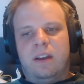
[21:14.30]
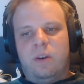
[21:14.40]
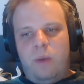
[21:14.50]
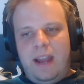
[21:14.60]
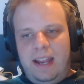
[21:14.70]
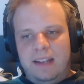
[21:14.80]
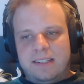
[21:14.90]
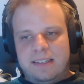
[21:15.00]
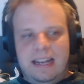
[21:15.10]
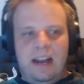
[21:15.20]

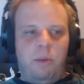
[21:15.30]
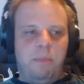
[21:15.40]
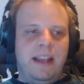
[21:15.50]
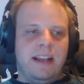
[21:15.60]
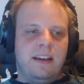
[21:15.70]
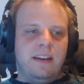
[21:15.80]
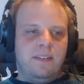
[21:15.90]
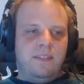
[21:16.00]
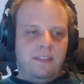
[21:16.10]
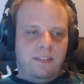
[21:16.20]
ways to help make a
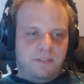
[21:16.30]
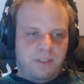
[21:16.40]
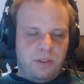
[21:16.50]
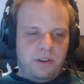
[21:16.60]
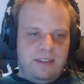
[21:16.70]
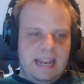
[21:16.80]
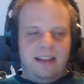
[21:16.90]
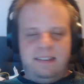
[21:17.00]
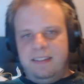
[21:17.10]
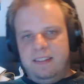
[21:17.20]
further
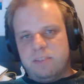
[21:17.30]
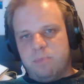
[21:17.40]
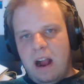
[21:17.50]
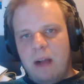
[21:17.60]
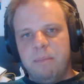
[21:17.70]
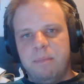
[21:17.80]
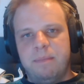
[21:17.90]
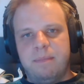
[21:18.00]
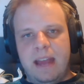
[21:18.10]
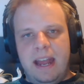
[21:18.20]
dent in this
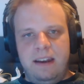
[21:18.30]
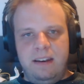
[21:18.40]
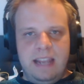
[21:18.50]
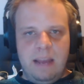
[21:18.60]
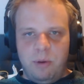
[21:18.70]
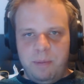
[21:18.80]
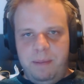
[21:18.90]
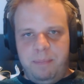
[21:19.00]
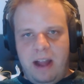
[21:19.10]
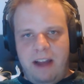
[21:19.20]
problem and get more
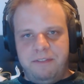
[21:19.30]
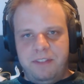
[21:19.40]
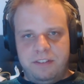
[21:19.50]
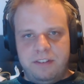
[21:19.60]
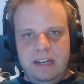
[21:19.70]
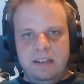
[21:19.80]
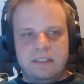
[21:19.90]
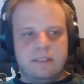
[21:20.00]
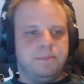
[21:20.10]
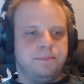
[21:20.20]
people off the streets.